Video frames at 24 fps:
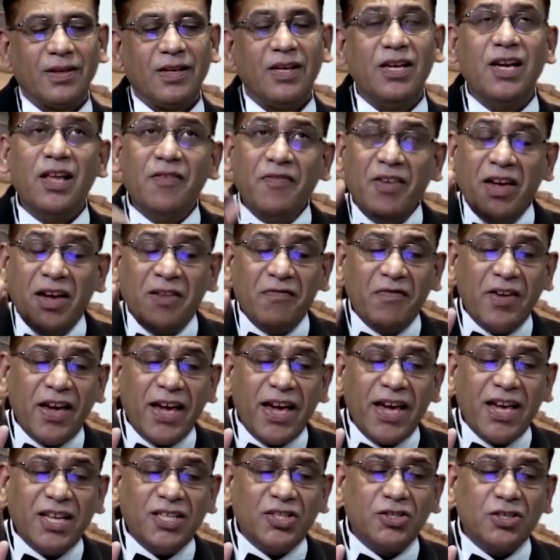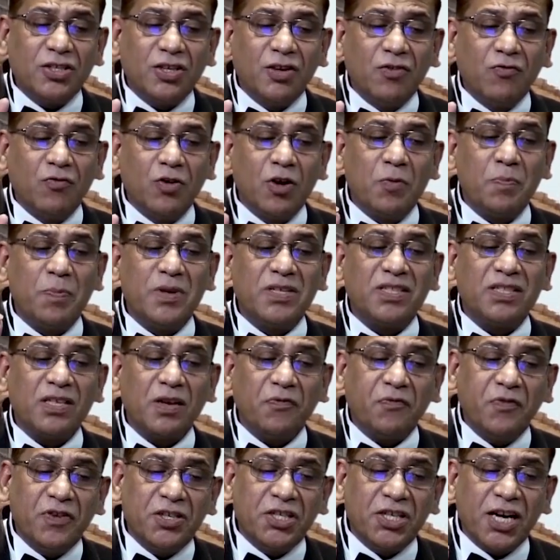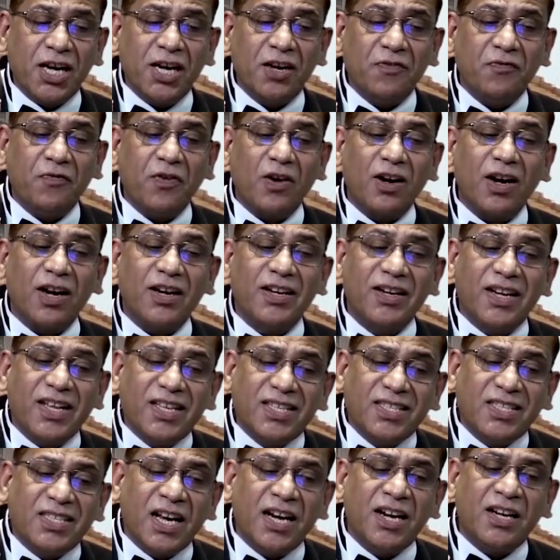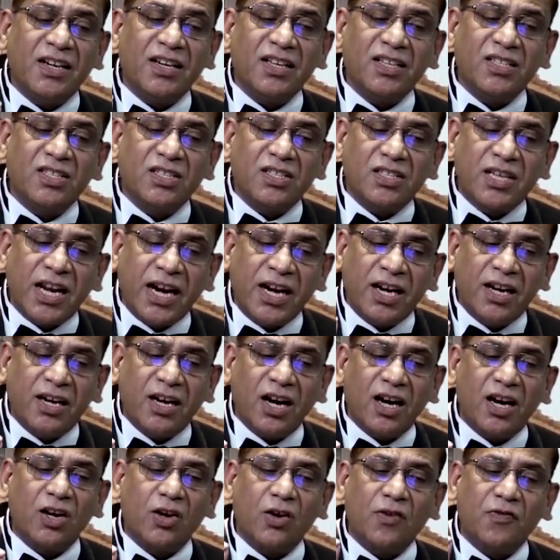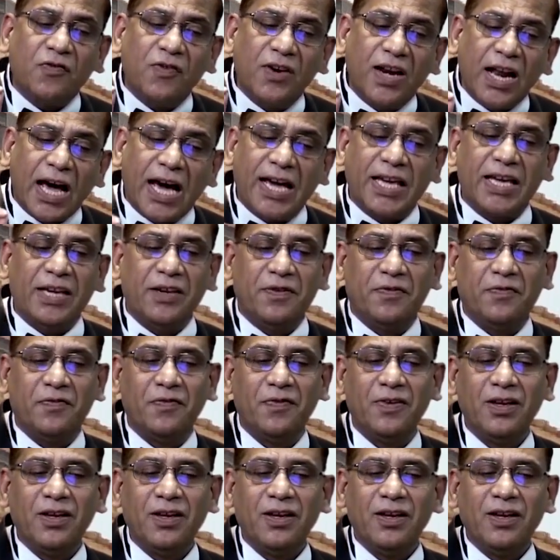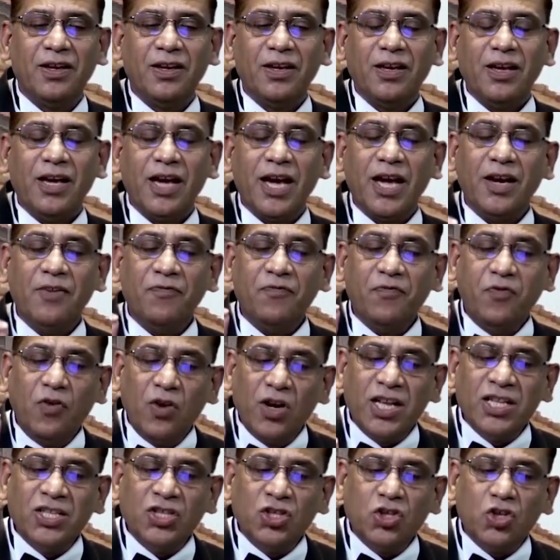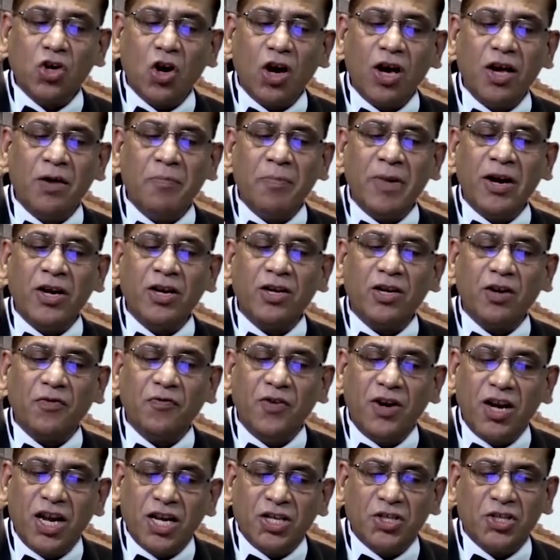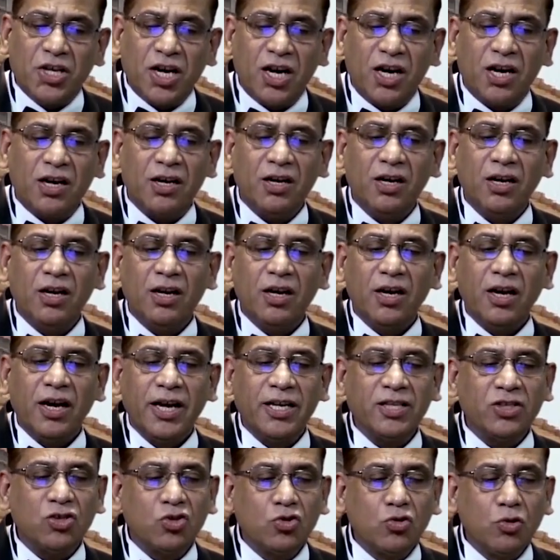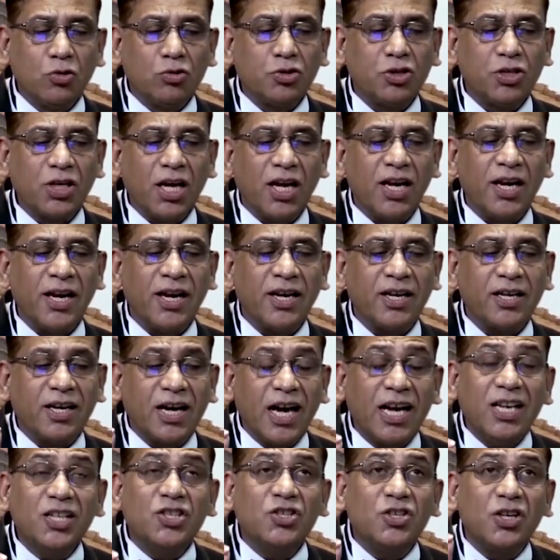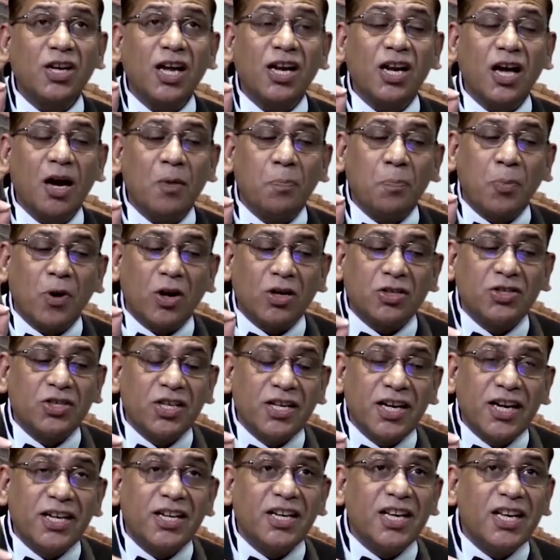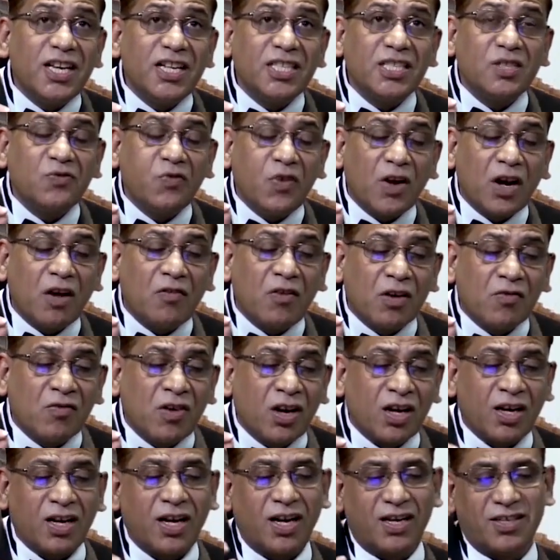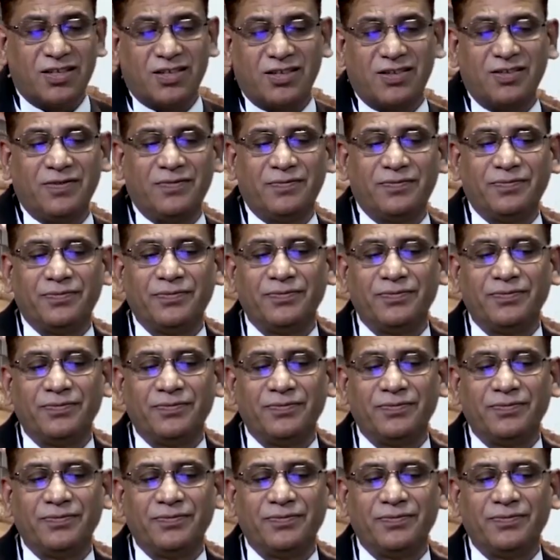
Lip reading: Living wage would be sufficient for a decent standard of life and full enjoyment of leisure and social and cultural opportunities for our workers.